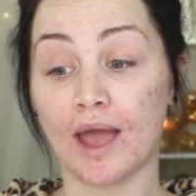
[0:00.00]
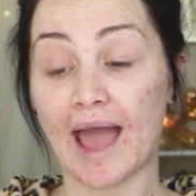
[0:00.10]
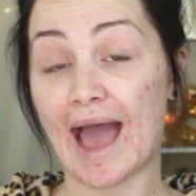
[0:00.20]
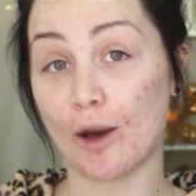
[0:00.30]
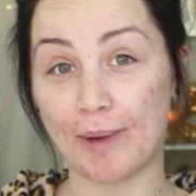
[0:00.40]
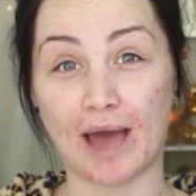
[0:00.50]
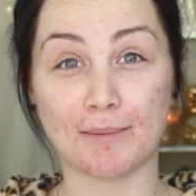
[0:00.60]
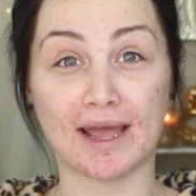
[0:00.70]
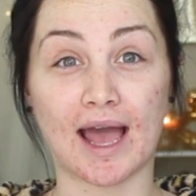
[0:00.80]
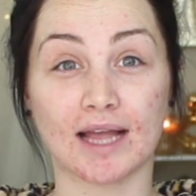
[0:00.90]
how bad
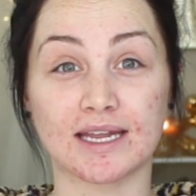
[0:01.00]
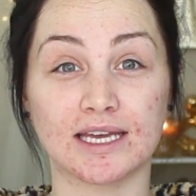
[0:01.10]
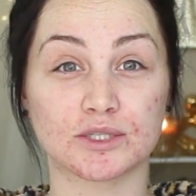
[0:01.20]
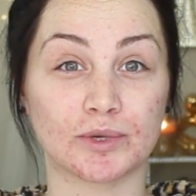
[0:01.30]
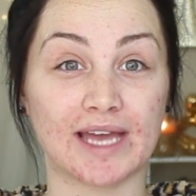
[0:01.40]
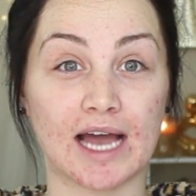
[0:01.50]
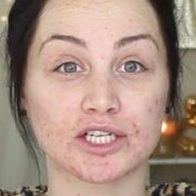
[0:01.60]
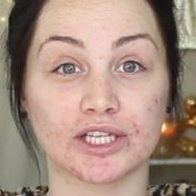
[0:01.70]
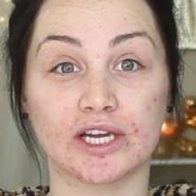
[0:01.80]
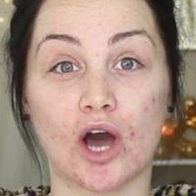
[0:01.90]
my acne has really
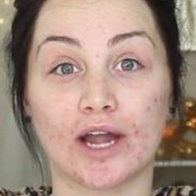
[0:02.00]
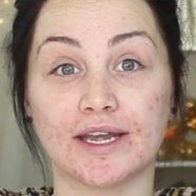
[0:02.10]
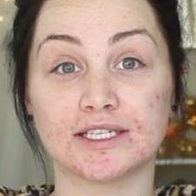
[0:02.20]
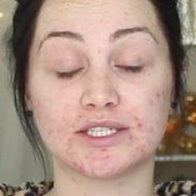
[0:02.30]
actually gotten,